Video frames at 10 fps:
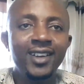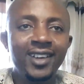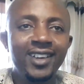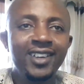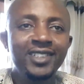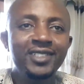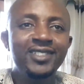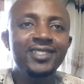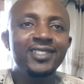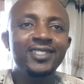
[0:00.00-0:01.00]
And
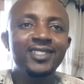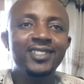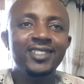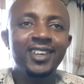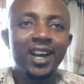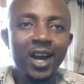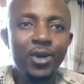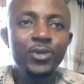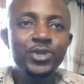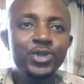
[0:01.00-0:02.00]

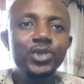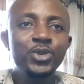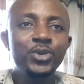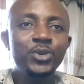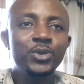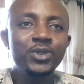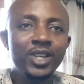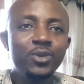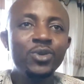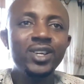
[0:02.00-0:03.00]
how do you
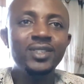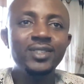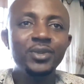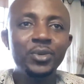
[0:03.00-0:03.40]
regulate